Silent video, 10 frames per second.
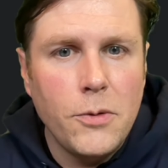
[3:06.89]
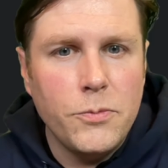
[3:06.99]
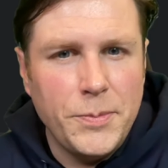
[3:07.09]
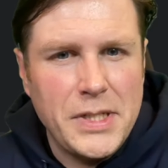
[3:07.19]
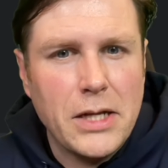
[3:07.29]

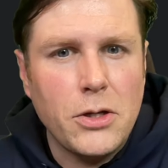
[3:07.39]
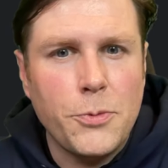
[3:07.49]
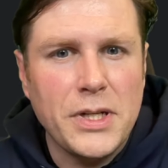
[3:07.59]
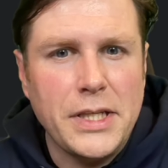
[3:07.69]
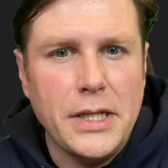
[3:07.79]
When we take a look at
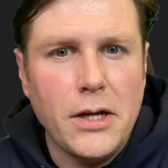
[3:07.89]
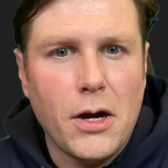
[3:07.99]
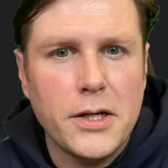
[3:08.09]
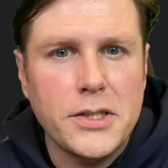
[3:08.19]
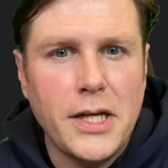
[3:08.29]
what the
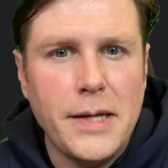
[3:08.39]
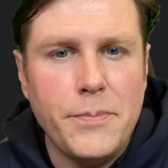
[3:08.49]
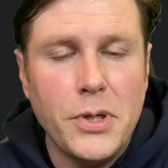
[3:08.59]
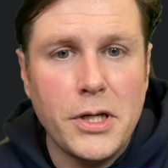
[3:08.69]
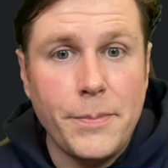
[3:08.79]

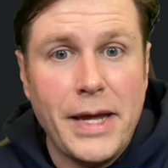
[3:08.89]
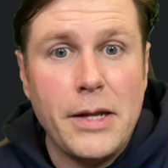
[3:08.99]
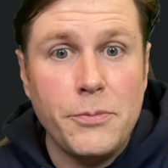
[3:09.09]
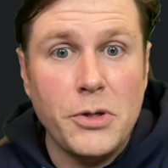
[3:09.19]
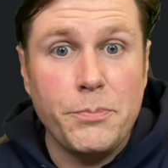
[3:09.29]
archetype
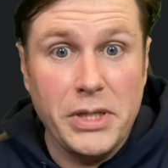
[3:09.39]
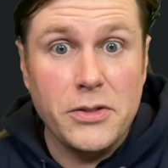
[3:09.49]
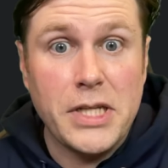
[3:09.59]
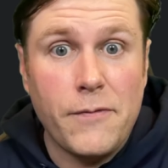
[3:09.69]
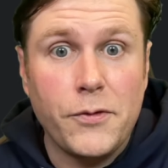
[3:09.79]
command
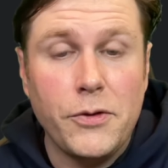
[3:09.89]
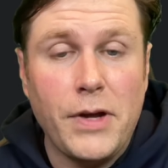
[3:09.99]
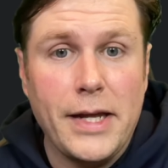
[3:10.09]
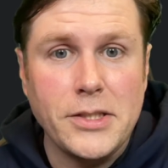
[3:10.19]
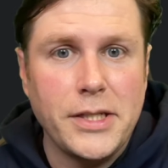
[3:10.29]
builds out for you
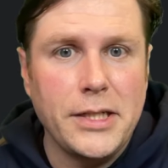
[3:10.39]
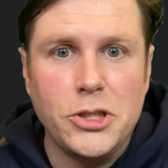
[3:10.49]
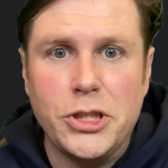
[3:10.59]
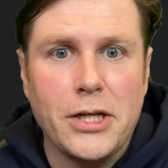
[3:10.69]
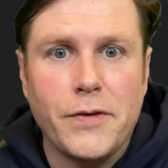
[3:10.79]
as a
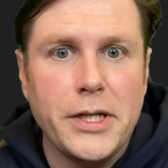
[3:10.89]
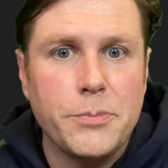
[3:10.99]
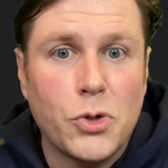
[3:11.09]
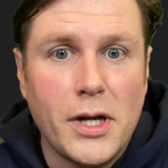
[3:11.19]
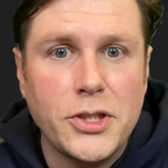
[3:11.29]
generated
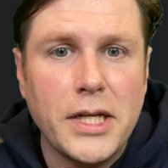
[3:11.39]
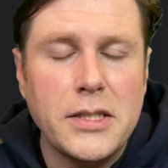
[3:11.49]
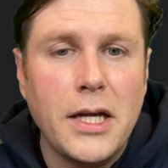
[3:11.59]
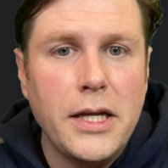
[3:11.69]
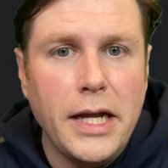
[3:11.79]
project,
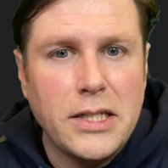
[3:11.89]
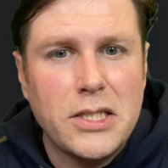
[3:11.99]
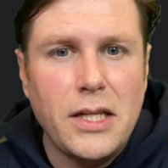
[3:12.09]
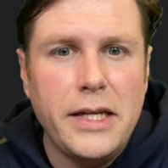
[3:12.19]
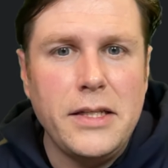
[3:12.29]
it's
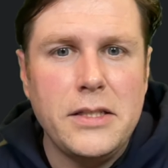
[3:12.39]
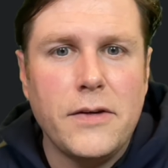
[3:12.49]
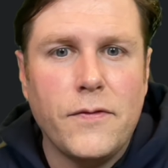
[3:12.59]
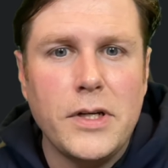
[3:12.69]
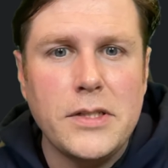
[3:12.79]
slightly
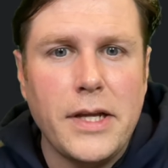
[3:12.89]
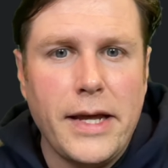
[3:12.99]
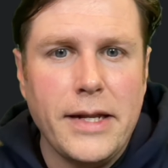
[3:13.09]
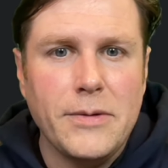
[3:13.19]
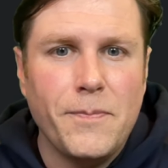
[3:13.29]
different,
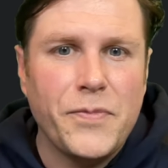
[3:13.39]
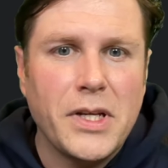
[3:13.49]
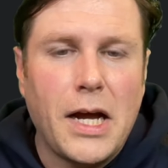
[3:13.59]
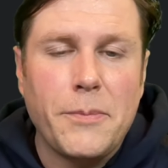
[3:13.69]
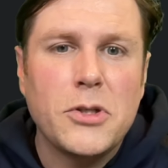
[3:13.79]
and
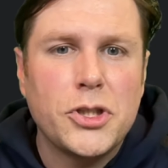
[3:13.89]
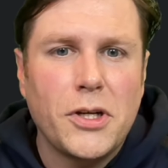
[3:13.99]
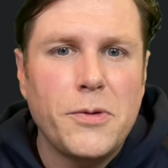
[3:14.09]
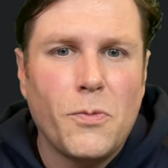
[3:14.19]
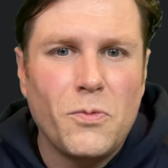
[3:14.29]
I'm going to show
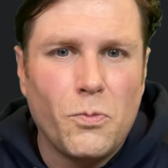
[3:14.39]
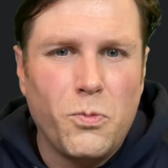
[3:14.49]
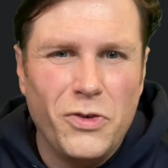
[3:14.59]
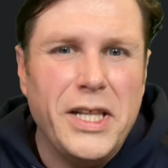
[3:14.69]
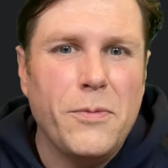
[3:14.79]
you
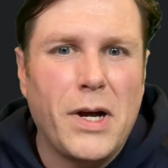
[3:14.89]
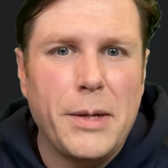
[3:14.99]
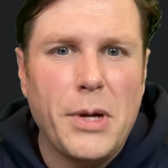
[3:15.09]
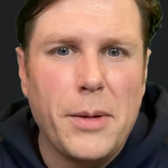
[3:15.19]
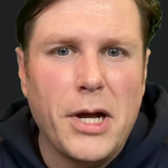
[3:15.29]
really why
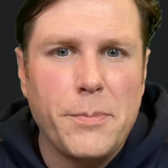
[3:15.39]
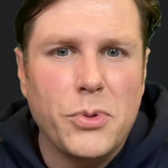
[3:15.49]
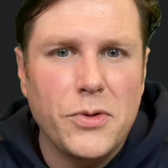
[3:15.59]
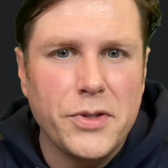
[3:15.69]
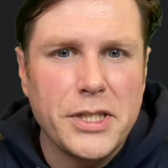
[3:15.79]
I
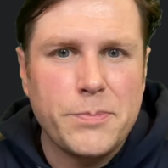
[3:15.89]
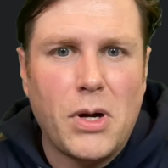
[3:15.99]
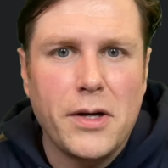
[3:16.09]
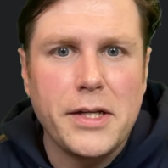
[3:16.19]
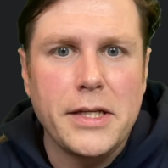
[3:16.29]
pulled this
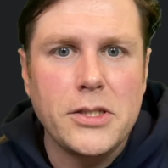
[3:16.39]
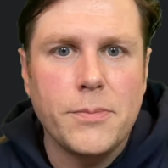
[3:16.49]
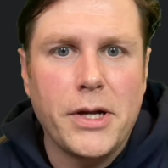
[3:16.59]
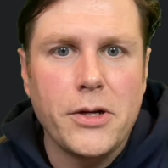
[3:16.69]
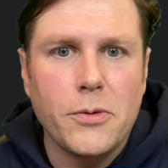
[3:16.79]
part into
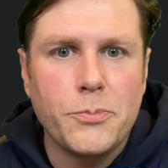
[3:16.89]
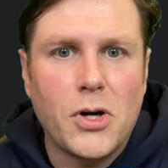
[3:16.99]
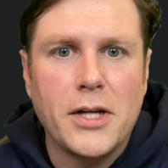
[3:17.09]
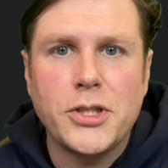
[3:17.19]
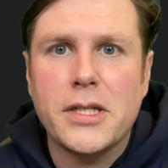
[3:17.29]
my own
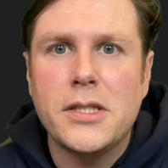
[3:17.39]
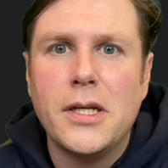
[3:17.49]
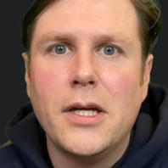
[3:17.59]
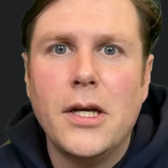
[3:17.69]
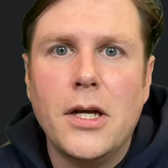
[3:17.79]
project.
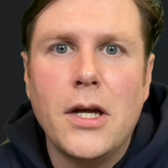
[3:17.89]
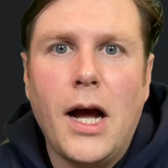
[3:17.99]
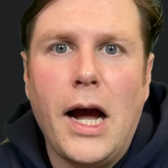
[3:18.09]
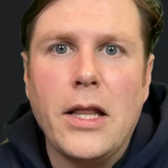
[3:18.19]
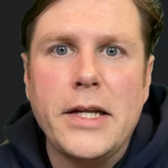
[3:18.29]

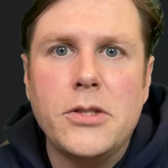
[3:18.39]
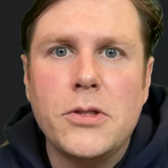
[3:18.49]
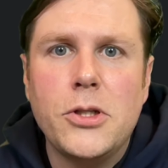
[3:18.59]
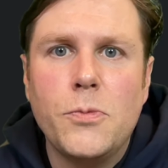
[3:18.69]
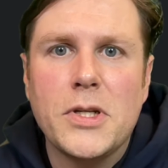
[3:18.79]
I like to
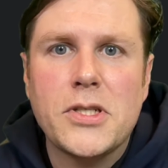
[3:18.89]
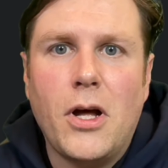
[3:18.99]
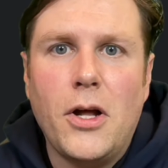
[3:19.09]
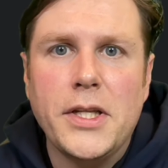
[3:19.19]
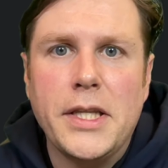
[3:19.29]
include what's
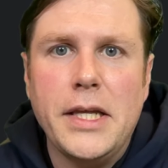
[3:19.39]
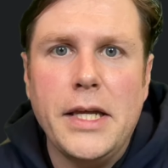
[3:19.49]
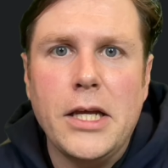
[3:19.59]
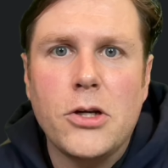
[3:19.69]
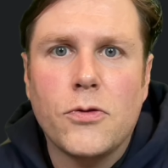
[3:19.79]
called
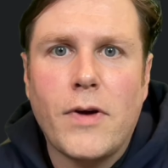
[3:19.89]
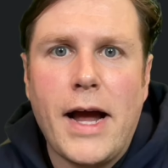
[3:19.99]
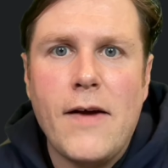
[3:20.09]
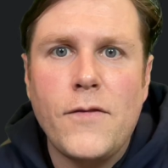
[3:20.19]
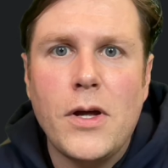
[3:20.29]
the
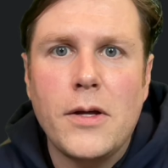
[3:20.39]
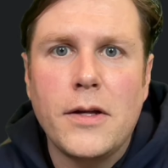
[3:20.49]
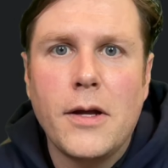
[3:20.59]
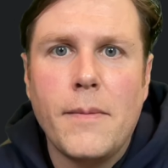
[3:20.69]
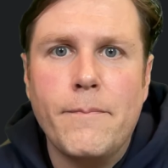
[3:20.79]
Karaf
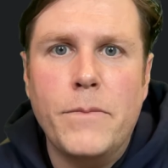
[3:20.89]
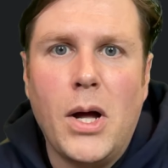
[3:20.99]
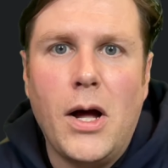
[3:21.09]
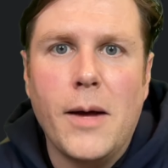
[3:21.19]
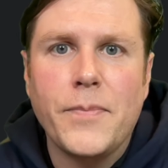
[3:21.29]

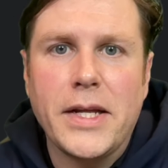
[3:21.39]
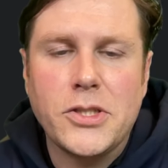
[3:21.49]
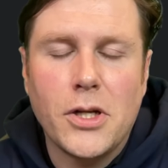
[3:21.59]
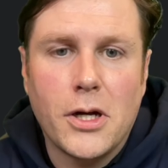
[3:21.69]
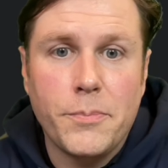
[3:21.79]
BOM.
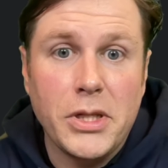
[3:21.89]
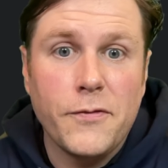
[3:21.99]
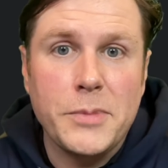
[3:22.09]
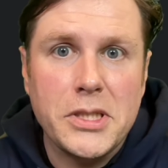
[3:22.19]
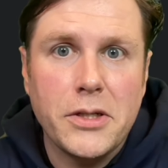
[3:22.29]
That's our bill
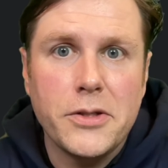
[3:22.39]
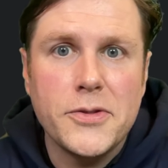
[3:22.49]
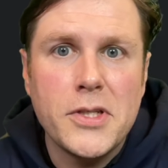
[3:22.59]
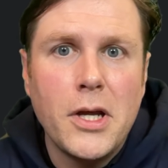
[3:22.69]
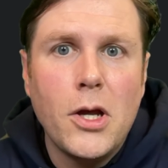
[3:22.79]
of
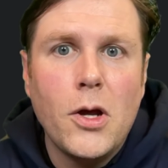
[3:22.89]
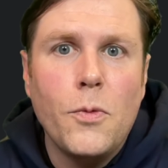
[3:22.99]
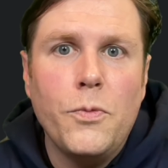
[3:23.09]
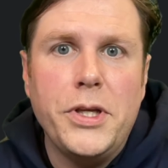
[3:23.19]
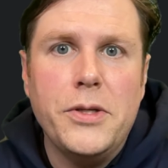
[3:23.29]
materials.
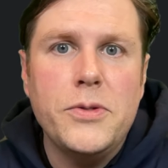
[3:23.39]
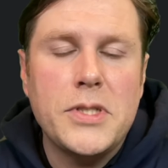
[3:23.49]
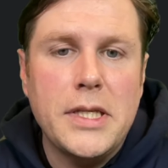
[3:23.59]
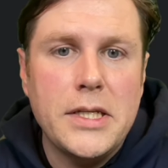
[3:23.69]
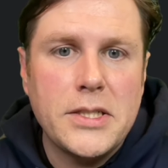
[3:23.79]
We use
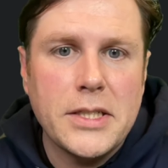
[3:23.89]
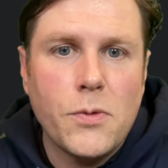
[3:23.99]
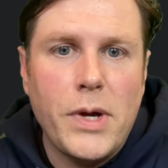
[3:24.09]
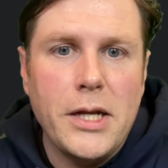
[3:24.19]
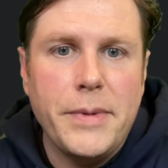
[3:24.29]
this as a
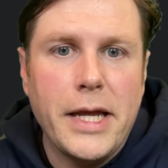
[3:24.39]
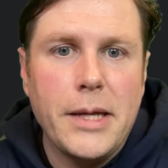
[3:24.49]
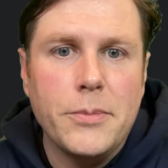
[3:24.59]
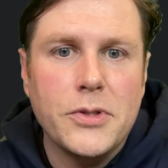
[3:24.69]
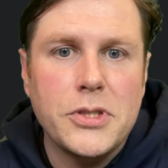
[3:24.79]
way to be
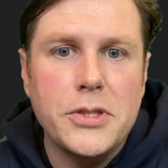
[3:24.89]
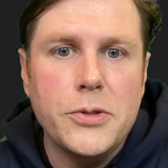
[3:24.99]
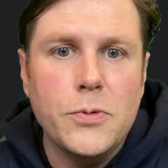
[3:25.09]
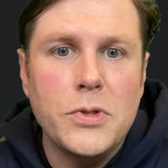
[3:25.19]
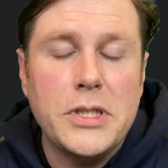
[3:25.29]
able
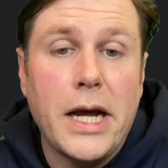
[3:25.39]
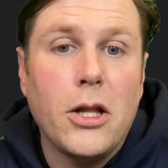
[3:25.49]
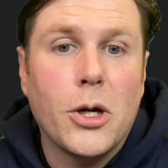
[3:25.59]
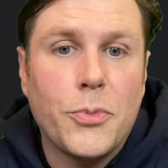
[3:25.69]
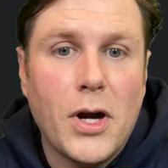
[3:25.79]
to tell
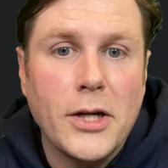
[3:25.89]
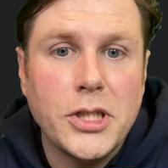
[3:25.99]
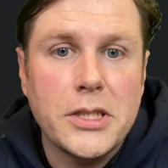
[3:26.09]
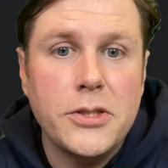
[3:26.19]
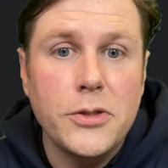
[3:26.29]
our
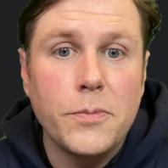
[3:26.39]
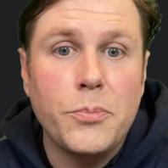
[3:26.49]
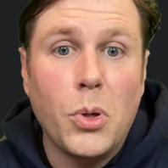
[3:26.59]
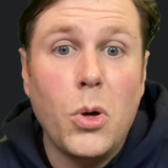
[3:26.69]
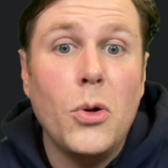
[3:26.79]
project to
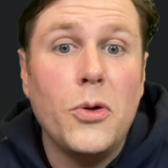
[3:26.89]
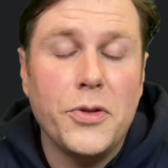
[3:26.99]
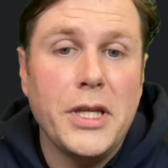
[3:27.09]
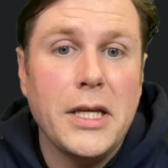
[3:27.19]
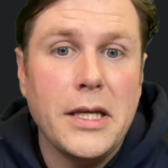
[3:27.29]
pull
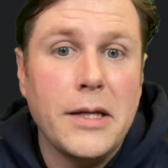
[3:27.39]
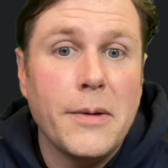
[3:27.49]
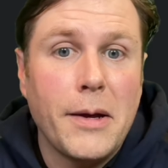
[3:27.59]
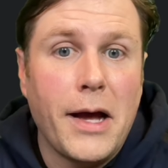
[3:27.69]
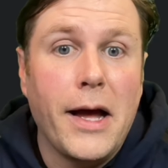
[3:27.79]
the
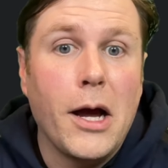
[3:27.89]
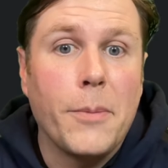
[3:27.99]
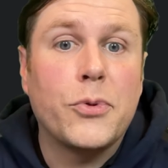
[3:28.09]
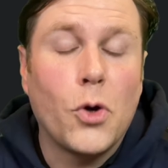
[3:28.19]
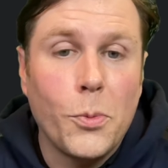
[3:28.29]

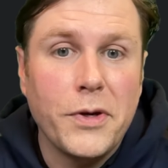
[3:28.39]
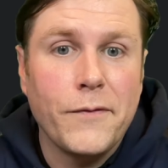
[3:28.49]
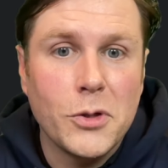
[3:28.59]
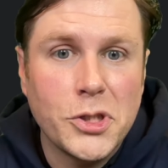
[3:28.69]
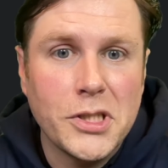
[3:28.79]
appropriate
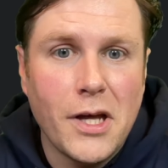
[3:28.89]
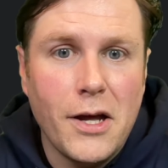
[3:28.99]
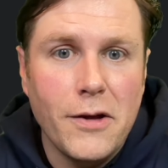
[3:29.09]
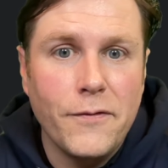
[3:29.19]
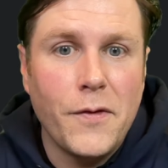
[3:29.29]
versions
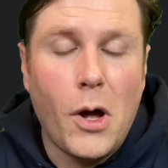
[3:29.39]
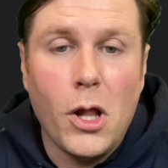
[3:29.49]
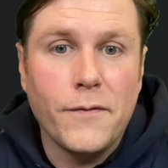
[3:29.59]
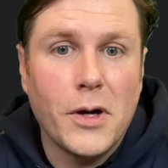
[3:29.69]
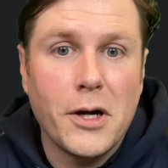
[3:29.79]
of all
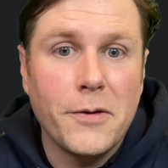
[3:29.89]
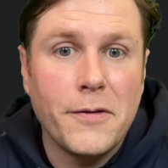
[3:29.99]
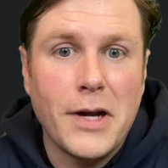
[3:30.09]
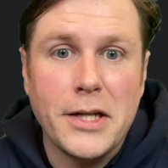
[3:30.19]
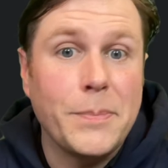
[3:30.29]
of our
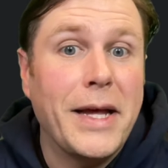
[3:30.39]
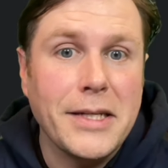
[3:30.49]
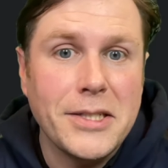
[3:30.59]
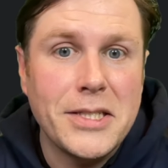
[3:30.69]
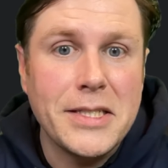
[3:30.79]

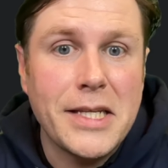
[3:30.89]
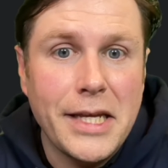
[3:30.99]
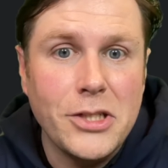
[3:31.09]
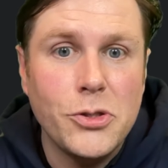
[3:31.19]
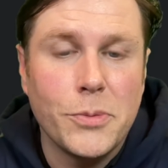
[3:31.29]
dependencies
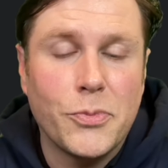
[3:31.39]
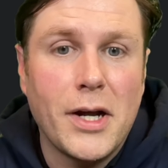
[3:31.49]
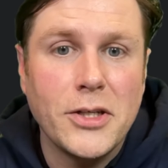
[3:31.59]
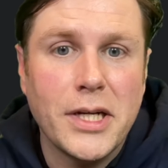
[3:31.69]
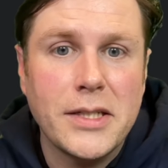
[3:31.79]
into the
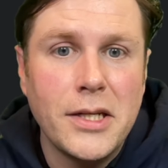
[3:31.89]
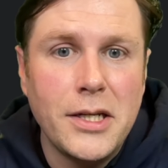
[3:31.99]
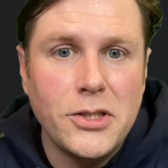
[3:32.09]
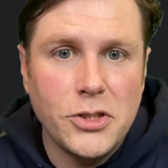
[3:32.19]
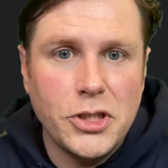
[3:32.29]
project.
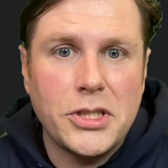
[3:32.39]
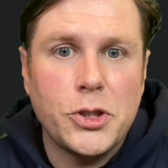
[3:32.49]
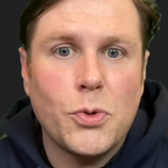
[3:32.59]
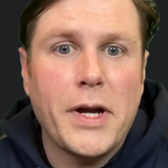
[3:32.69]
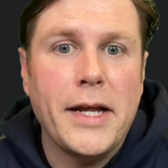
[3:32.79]
So it's just a
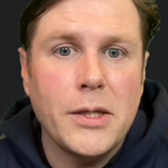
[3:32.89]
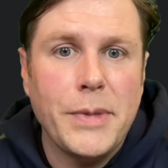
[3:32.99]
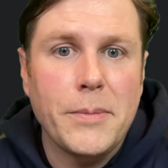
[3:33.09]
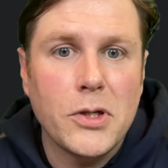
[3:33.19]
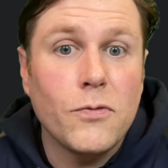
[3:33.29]
shorthand to be
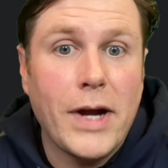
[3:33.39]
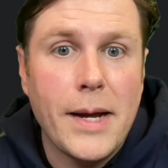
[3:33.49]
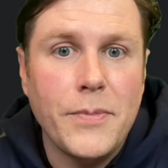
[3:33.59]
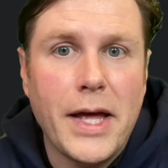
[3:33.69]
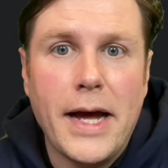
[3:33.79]
able to
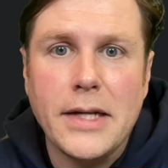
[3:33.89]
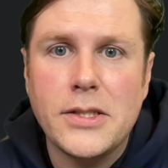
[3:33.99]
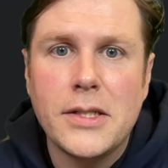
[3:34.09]
grab that.